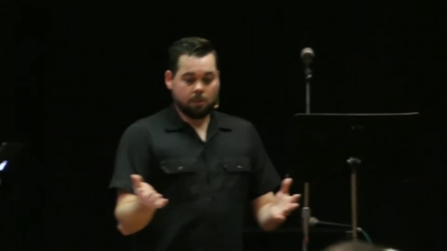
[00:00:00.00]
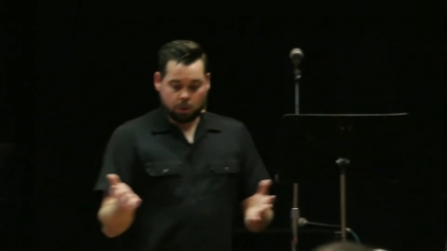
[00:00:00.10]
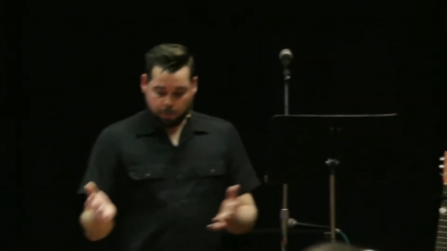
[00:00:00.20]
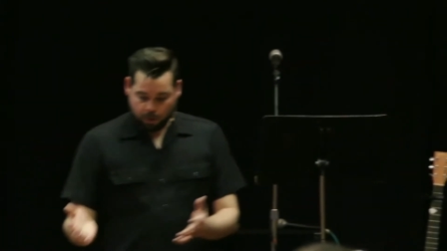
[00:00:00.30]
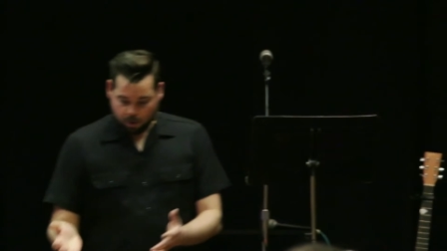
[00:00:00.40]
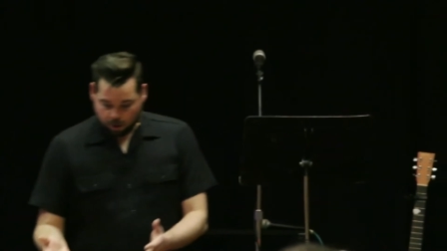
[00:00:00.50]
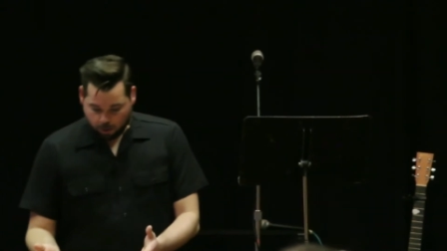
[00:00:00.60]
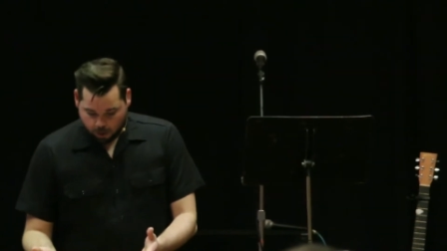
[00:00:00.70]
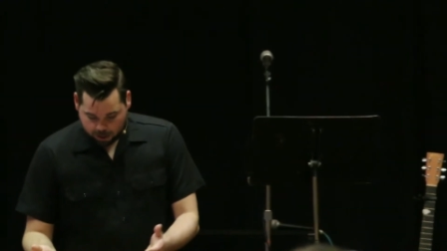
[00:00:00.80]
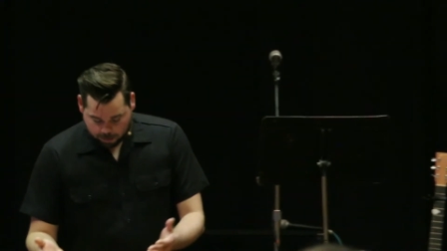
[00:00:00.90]
The Spirit of the
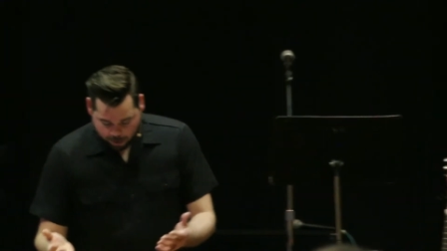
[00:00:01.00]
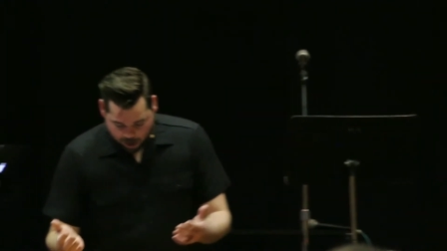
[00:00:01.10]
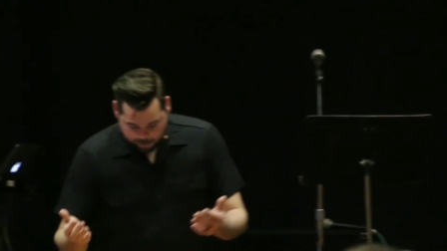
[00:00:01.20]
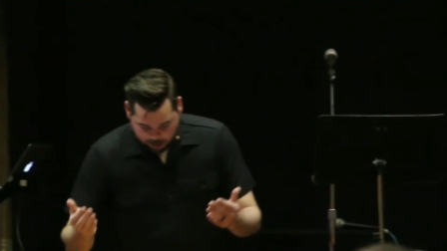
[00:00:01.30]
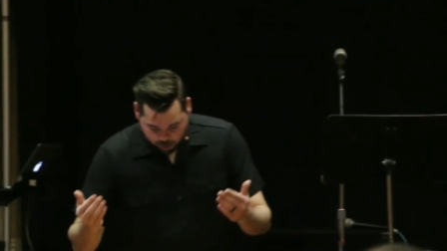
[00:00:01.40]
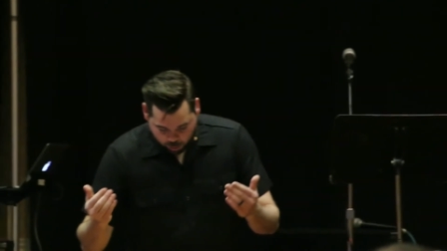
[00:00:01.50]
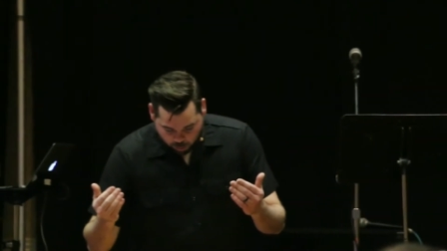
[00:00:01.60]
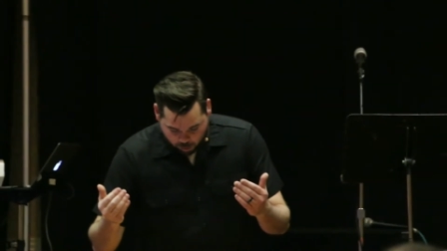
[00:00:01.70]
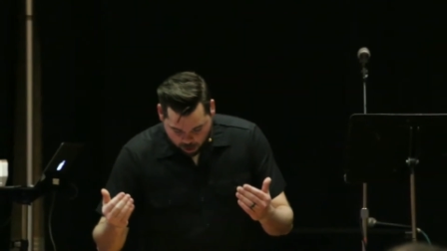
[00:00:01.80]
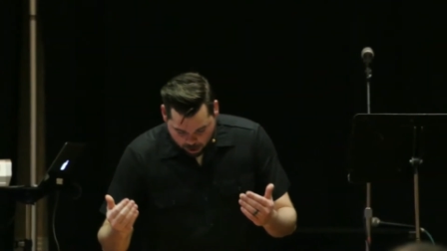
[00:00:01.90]
Lord is upon me
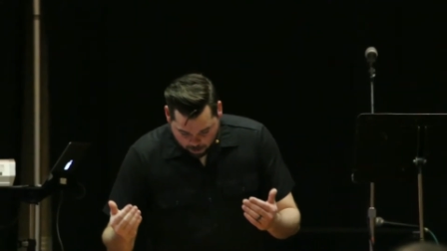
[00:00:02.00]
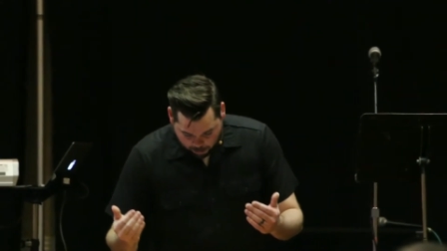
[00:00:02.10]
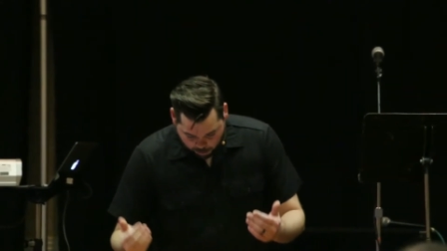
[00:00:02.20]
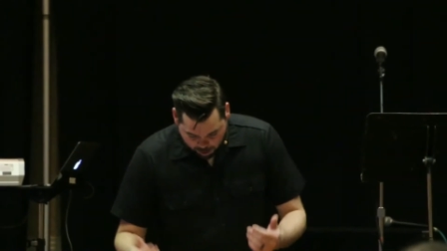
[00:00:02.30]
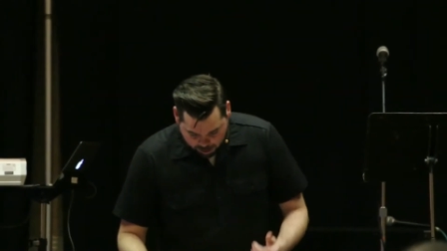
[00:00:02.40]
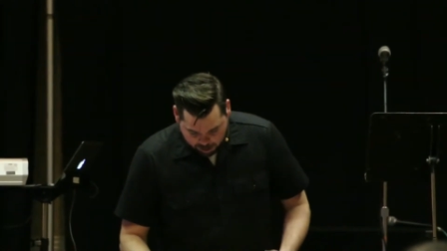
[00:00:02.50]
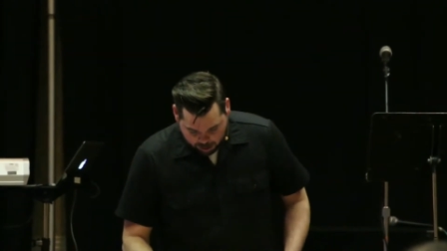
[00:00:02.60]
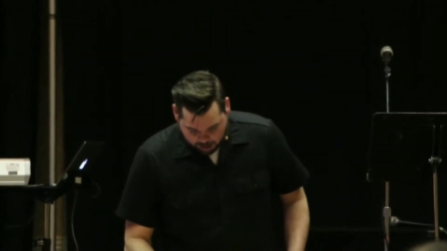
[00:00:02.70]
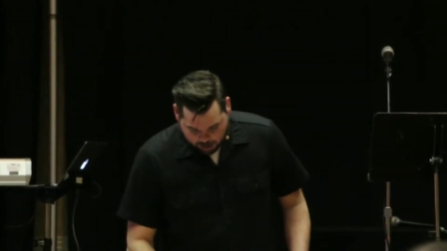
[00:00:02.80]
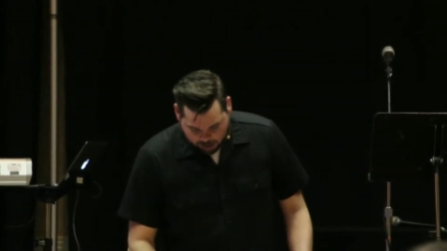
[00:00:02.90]
to
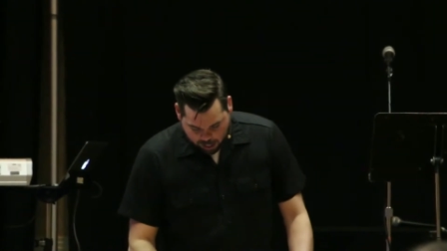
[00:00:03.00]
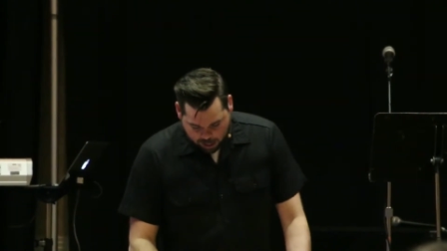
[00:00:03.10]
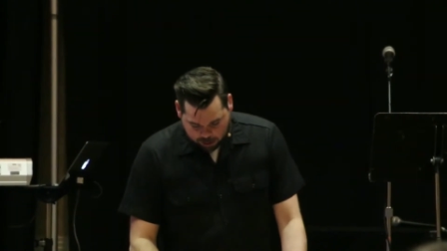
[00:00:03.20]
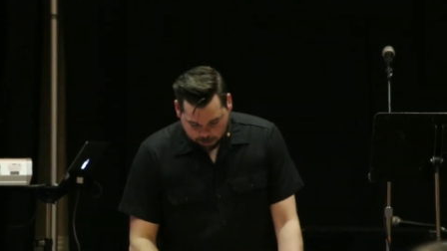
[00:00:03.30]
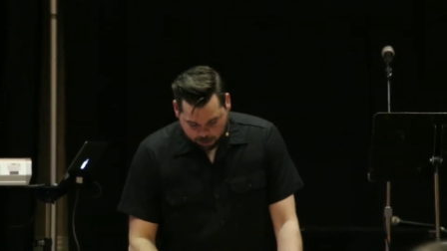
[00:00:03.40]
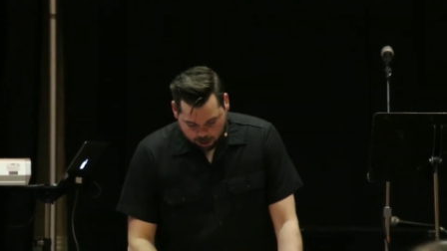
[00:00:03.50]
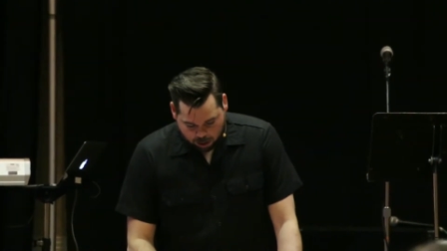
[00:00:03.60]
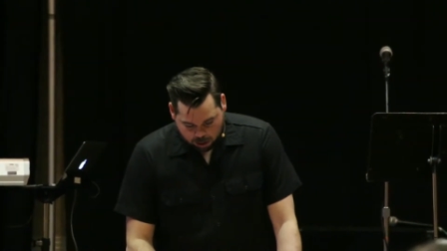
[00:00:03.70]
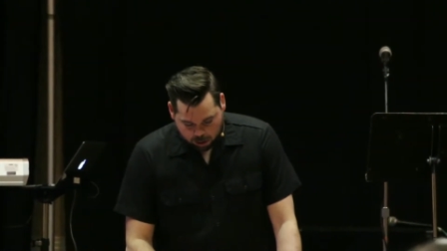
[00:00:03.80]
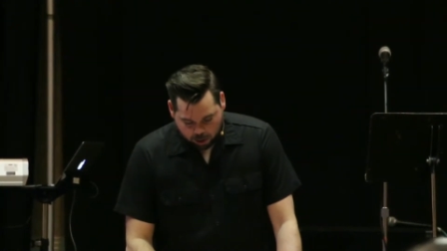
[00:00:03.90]
preach the gospel
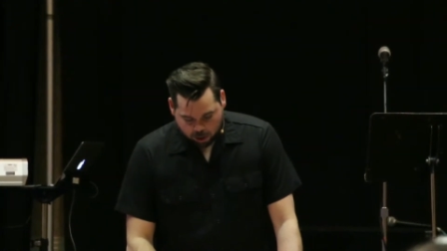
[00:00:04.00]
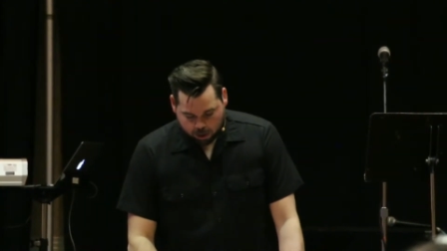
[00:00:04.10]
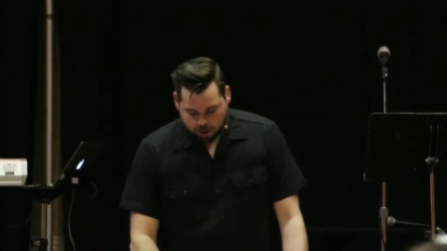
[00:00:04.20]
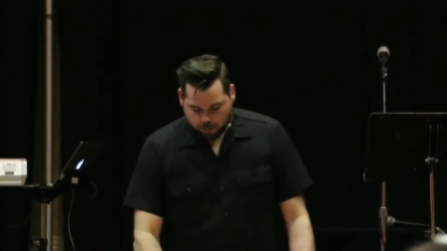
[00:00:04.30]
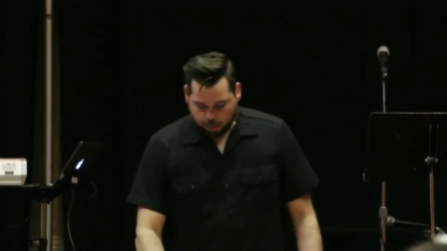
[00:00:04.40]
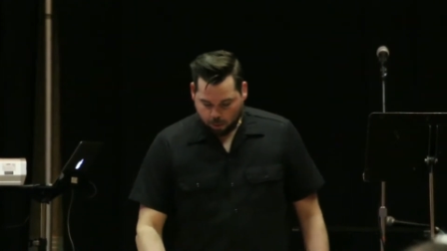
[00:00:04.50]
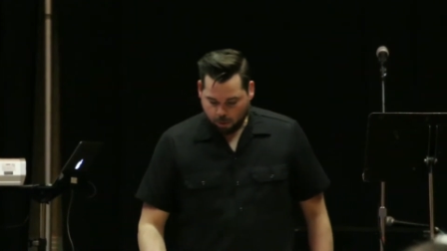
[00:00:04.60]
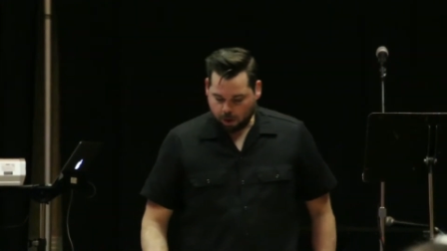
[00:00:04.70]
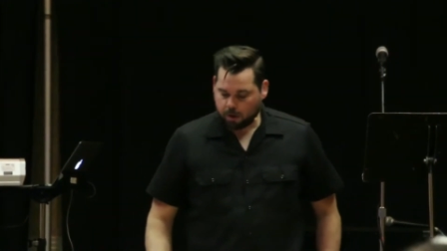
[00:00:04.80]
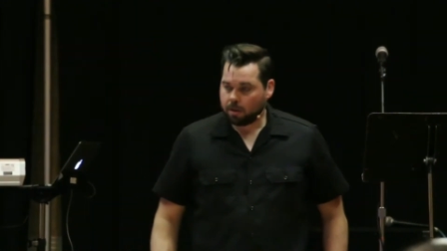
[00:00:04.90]
to the
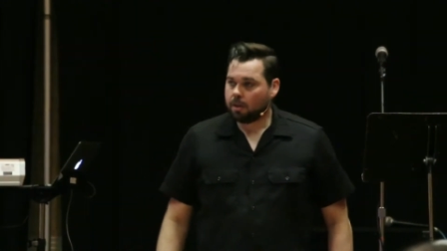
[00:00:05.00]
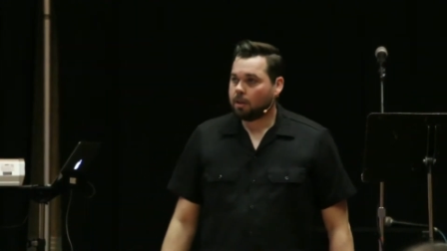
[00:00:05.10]
poor.